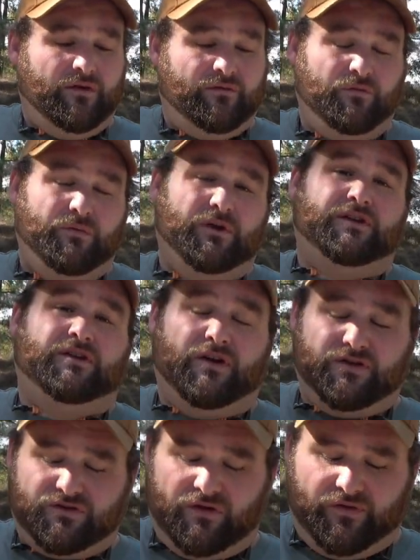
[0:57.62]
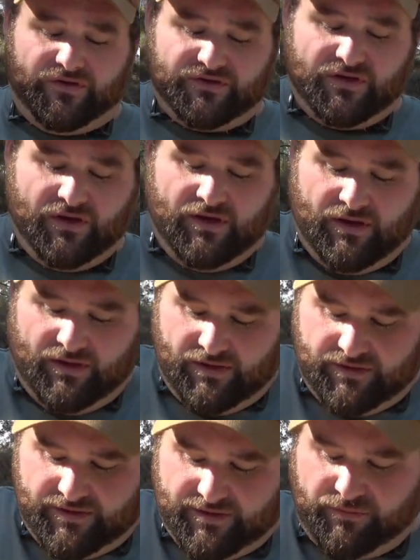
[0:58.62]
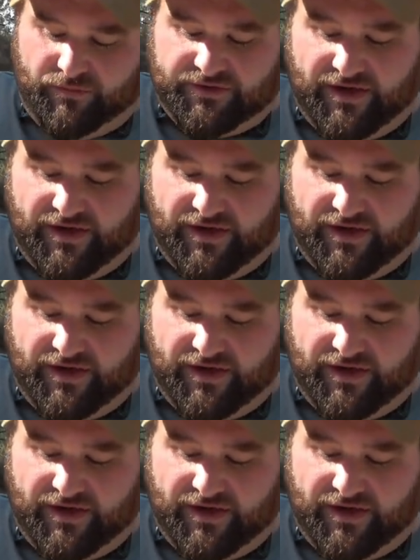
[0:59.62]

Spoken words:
for the military service. This one was